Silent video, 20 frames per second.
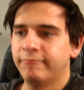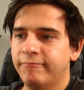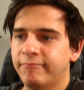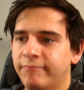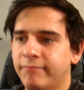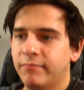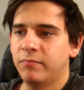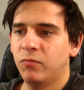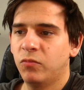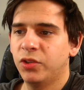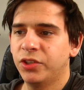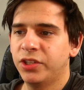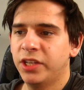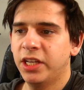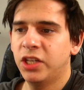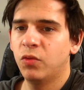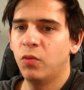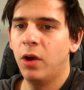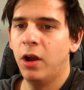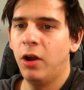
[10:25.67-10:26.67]
we'll say
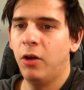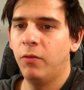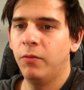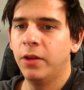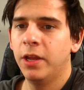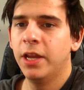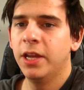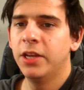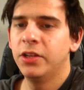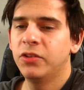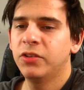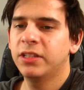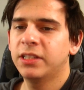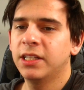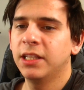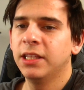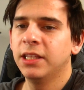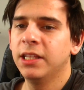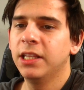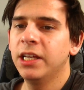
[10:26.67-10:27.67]
12. So it's just a
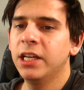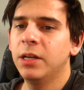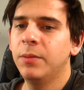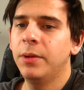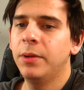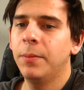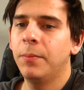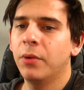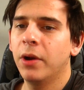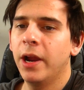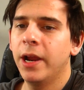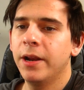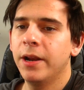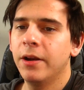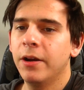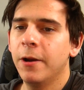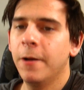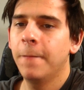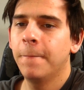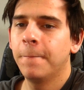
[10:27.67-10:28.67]
little bit
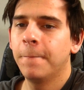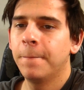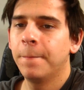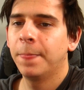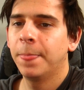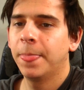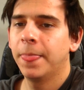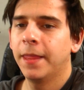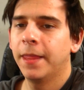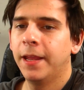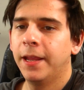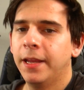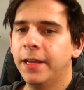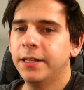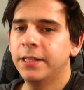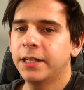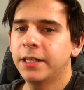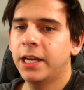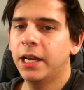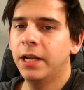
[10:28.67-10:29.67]
brighter
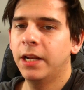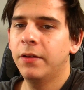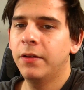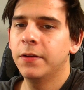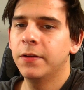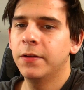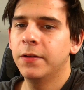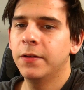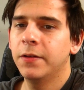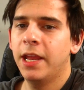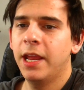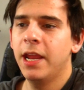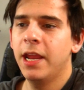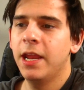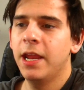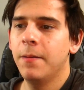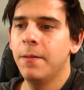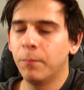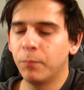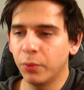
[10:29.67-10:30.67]
to kind of give us a
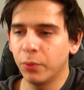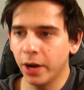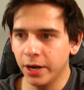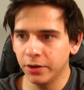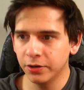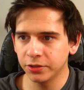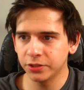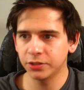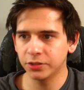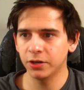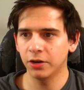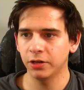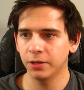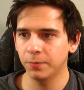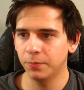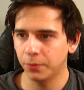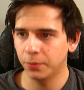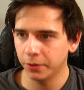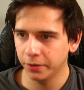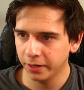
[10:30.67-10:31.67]
brighter starting
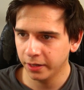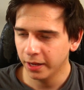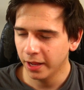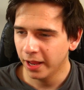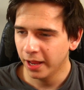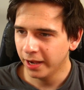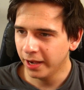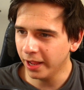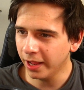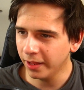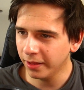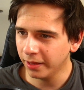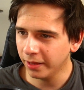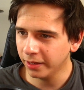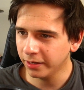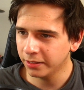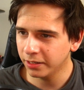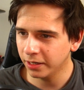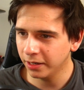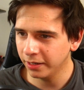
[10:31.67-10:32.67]
point. Now,
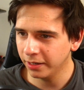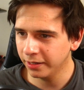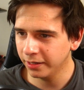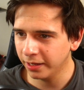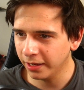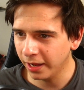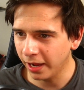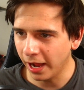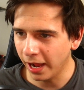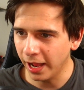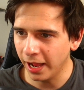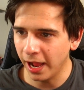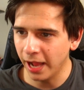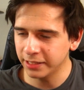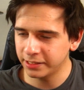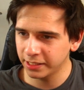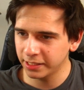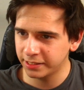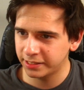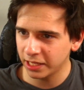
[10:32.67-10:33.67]
as
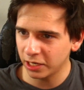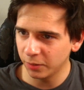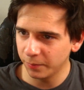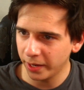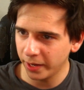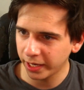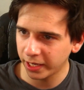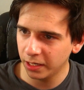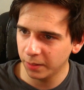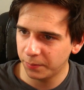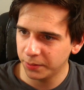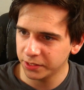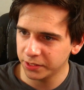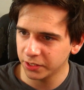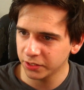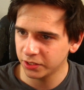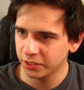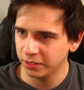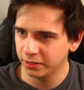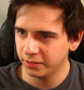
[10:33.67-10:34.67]
I settle back into
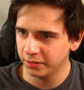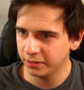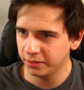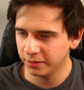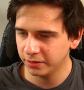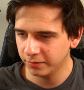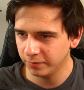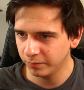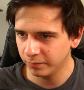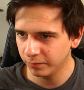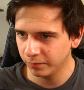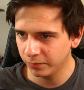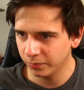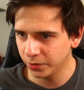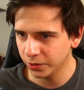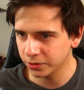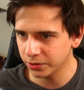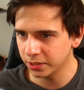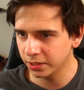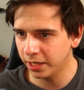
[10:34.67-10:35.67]
position,
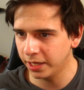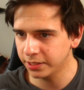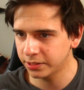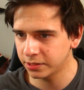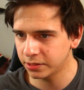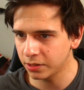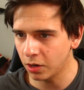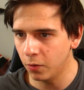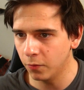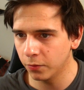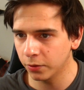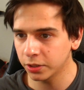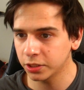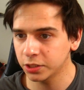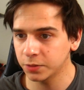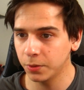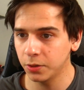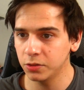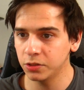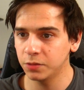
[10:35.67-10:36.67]
there's less
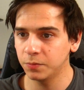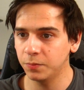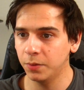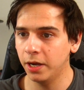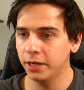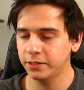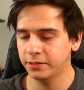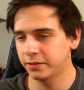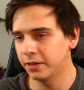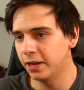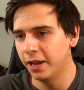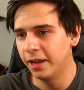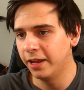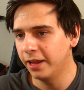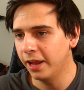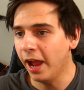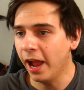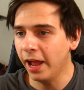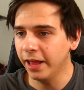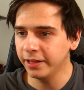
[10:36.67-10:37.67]
overexposed spots.
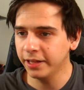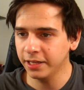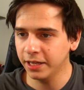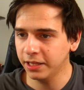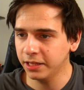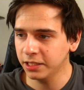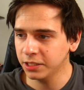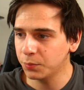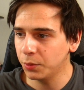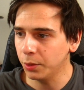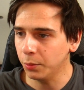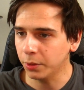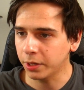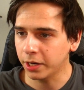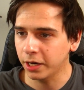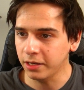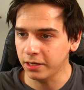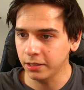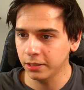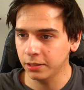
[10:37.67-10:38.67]
At this point, we're kind
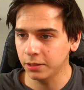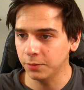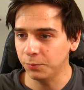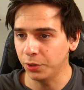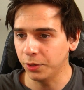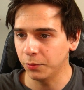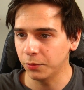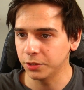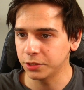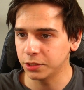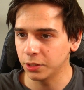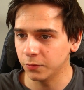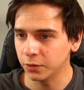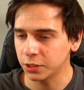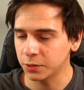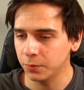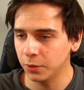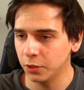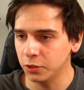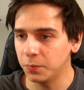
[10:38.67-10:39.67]
of getting to the point where it's
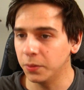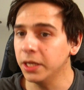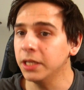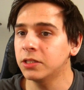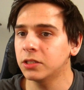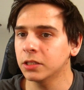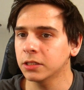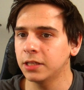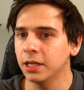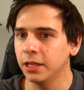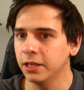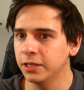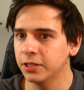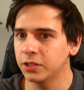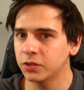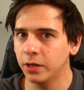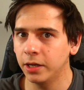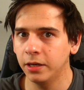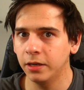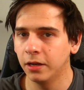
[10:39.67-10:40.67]
overexposed, but it's just to
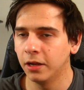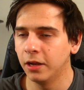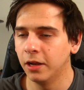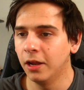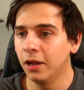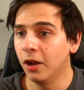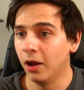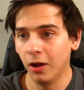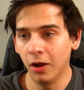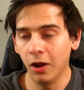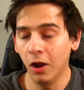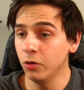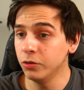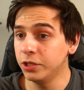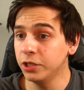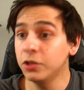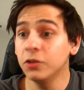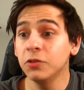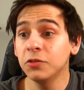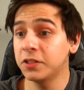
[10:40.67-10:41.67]
illustrate, oh,
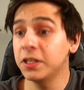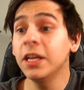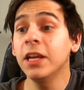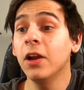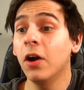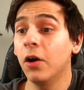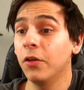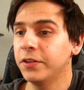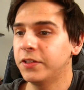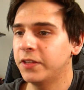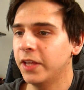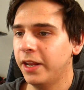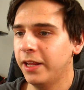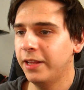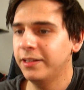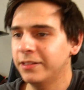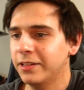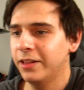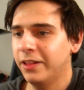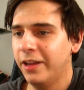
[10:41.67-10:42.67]
did you see all the
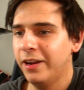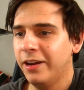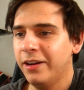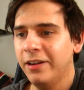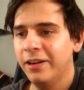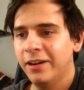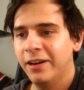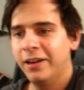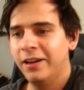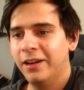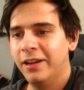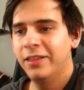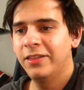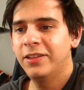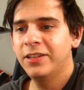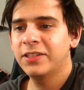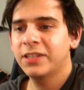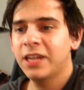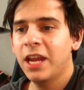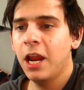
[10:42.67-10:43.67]
settings on there?
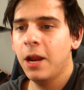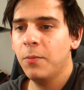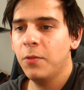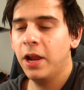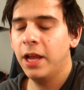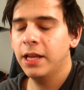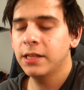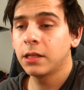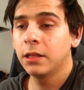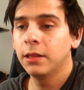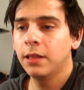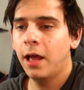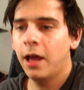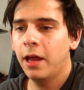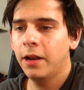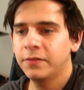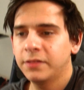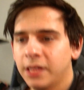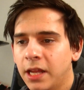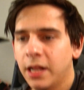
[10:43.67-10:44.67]
This camera has a lot of
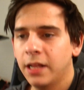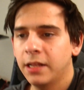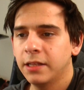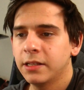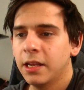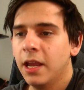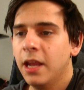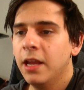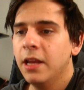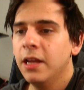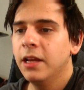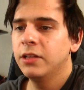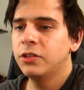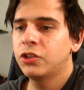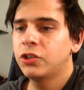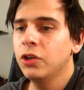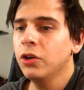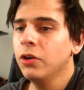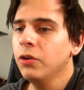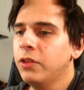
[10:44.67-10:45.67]
settings.
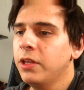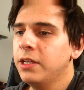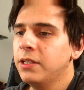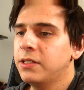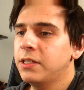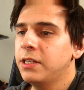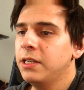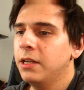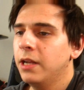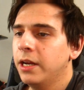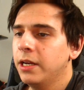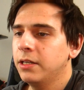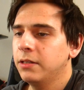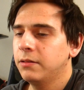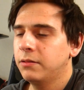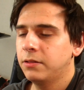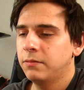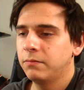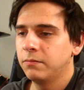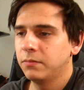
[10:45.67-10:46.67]
Sure, the
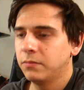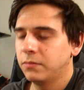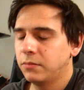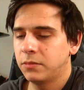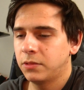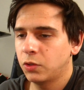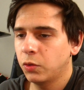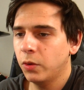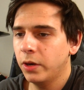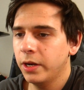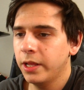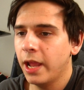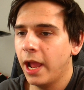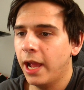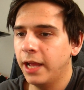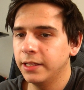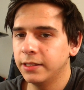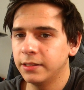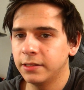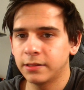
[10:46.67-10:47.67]
C920
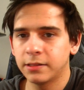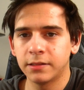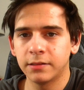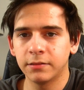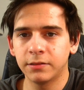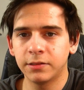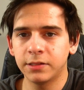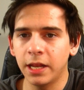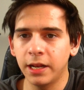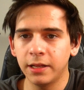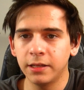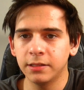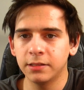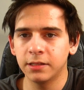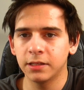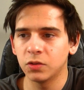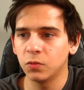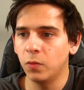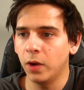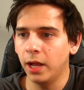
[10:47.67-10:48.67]
has settings
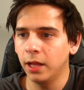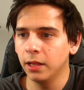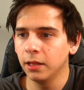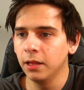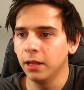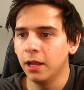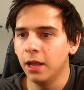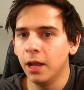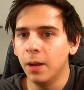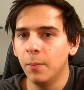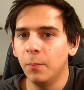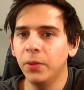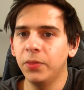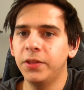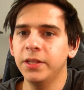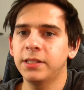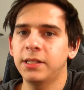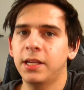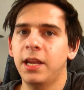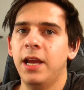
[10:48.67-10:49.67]
as well, but
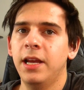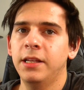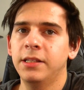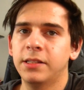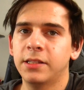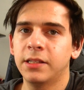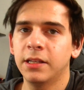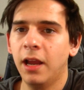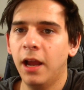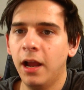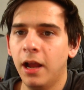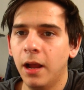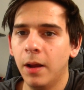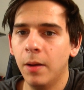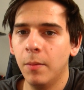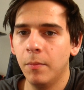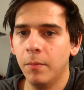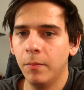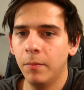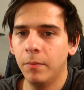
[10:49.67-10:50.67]
this has
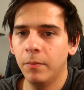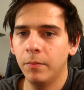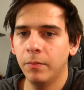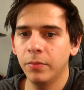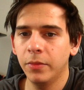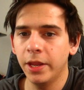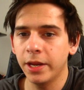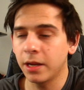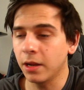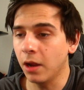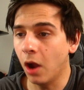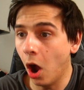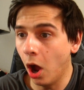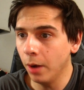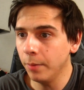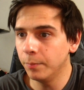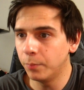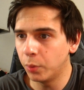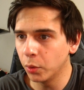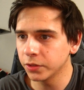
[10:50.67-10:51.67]
like
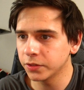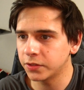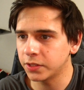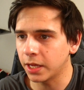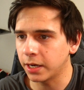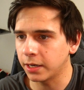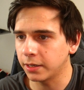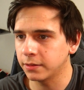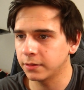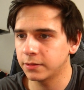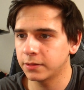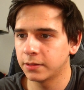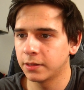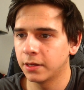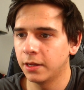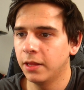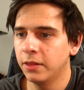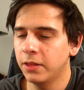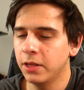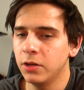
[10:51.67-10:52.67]
onboard settings
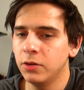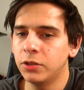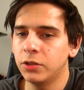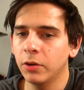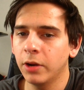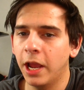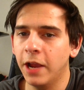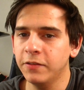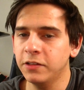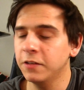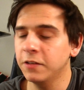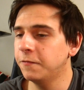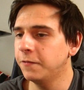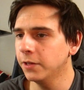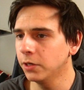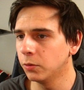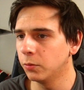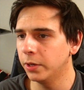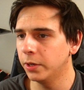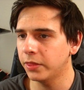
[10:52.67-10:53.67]
that you don't have to
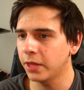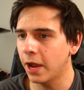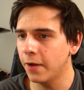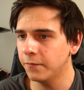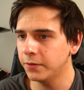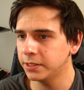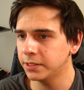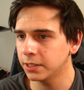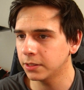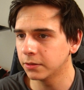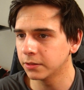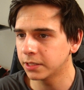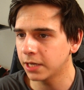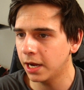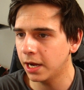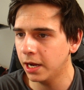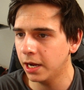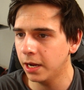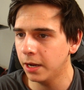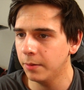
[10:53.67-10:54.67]
fiddle with every single
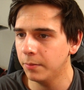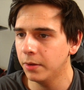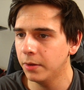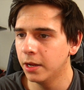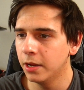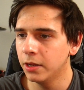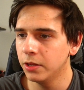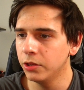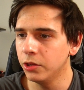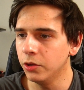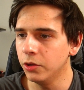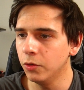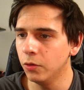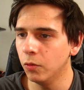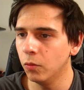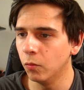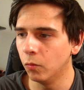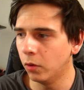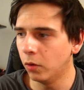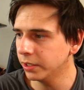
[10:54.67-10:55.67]
time you
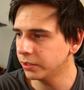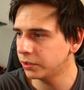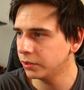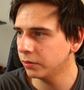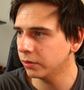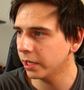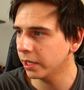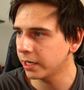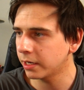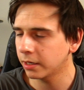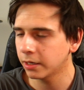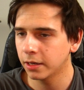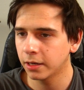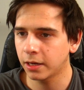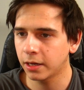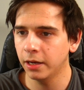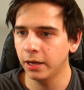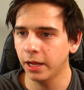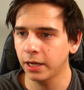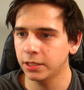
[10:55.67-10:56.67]
want to like
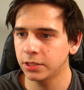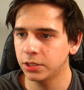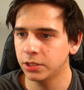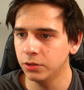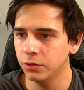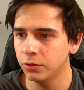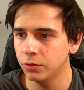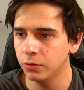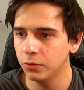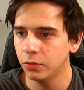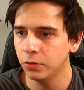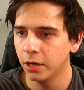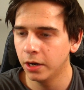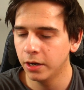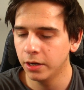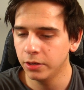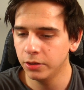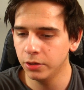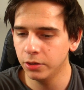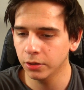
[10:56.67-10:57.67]
connect to
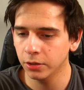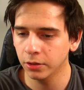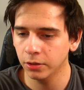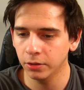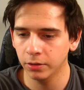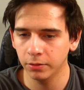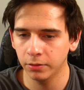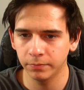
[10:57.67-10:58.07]
your